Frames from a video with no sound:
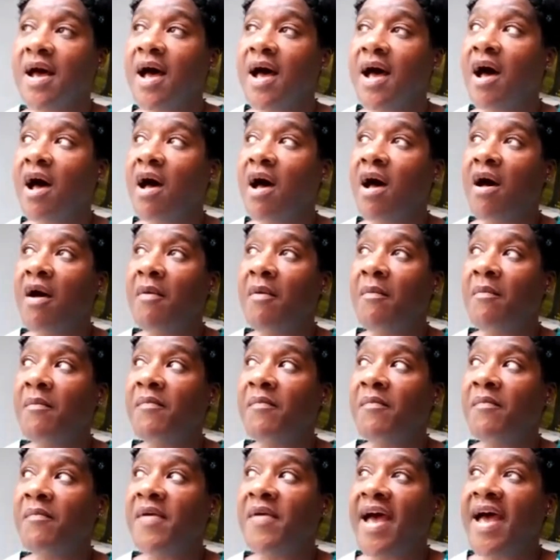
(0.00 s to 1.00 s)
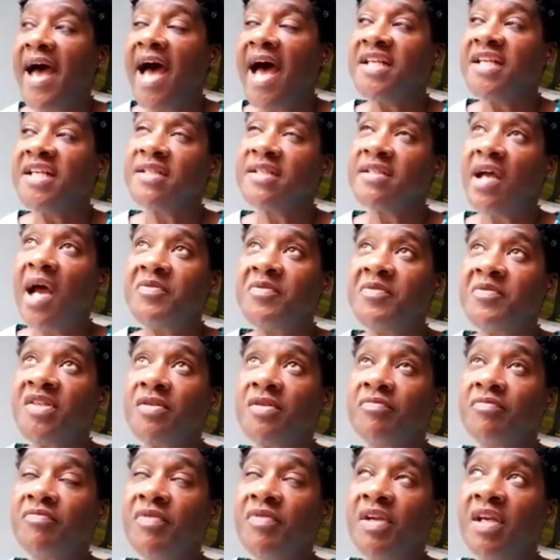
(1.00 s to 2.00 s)
And it's a time
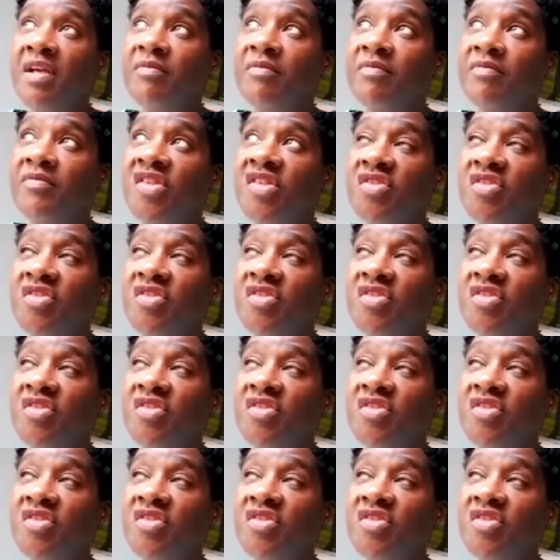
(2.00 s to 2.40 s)
to